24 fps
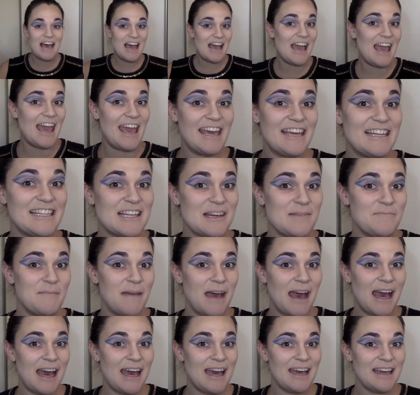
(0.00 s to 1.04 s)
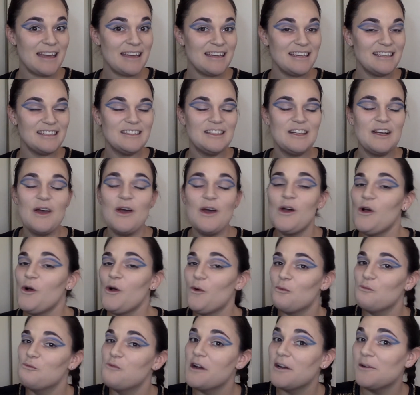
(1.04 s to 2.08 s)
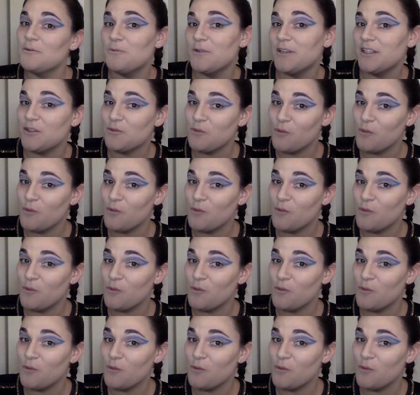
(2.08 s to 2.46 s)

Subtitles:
And I'm back. What was